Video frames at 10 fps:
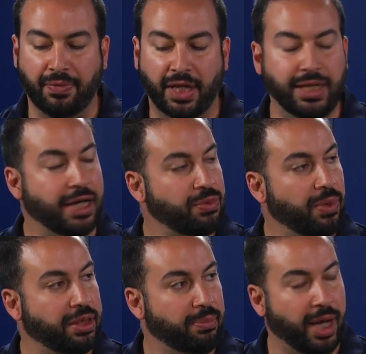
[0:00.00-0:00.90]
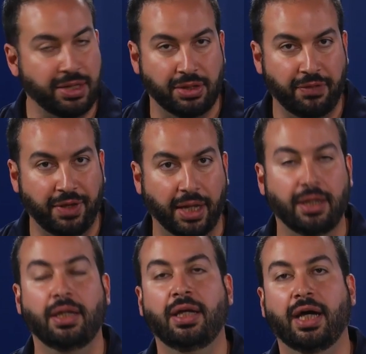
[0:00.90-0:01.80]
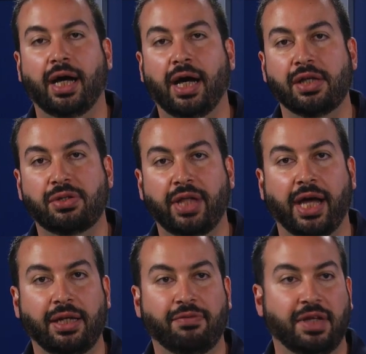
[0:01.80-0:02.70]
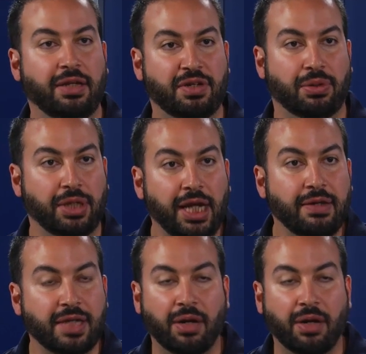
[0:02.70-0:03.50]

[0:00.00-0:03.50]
attach with my certificate so that if the individual leaves,